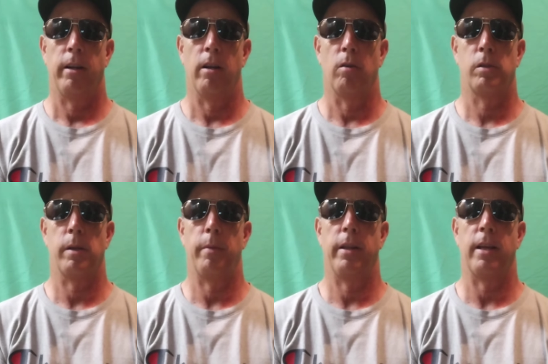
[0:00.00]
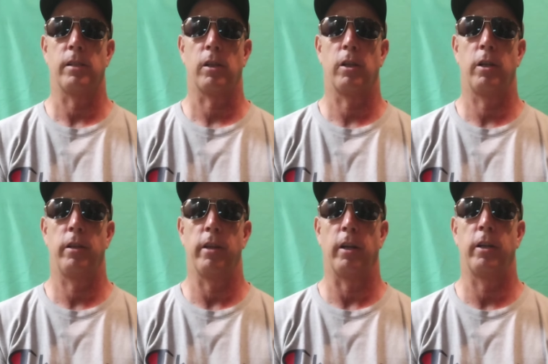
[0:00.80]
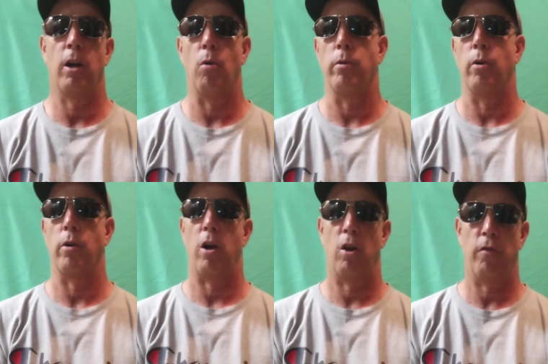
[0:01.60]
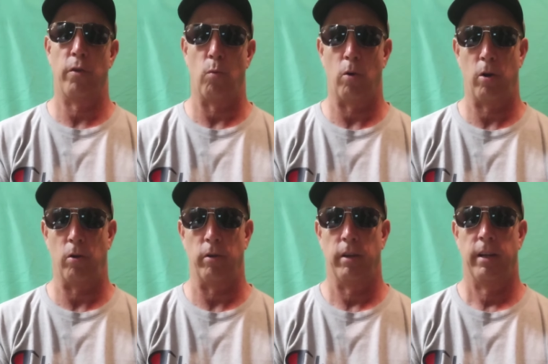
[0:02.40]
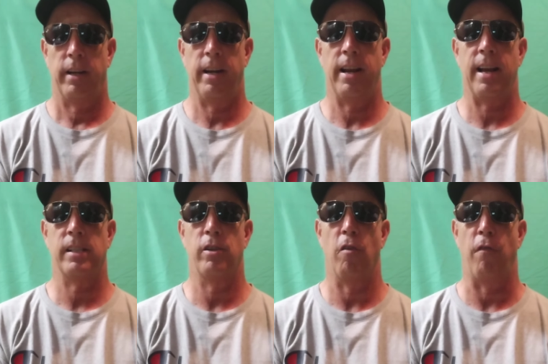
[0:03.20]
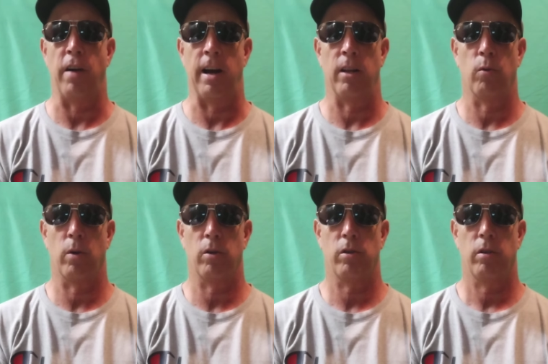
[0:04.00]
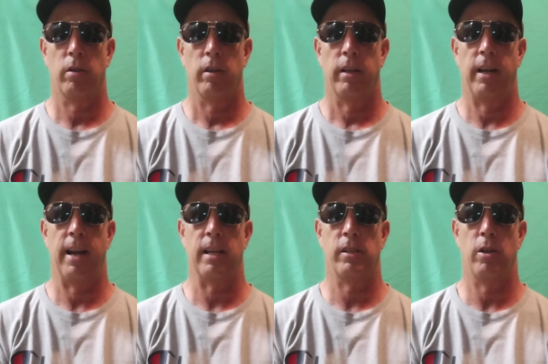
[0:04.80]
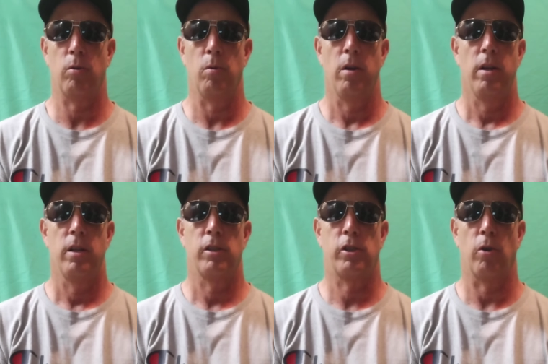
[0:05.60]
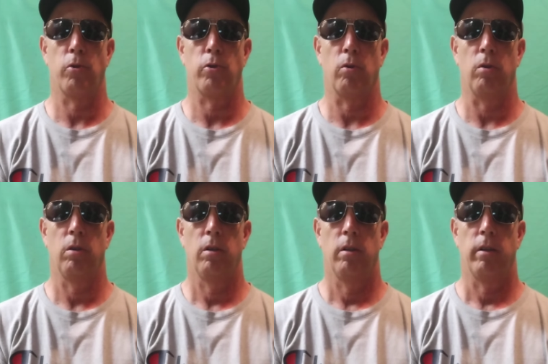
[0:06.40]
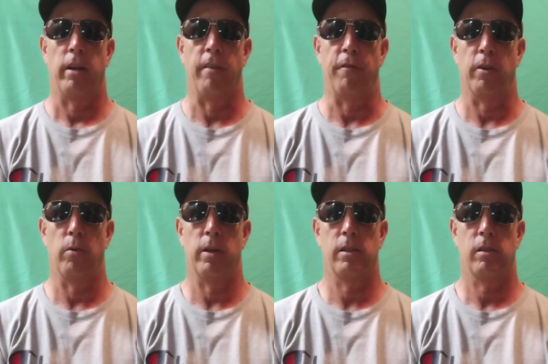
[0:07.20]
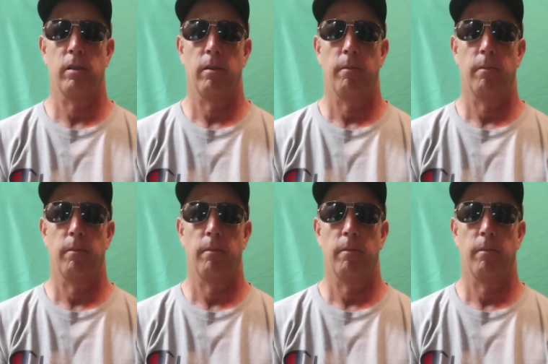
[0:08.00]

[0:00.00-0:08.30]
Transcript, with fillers: You know somebody that's the goat known all over the world. He has no followers. He has no social influence.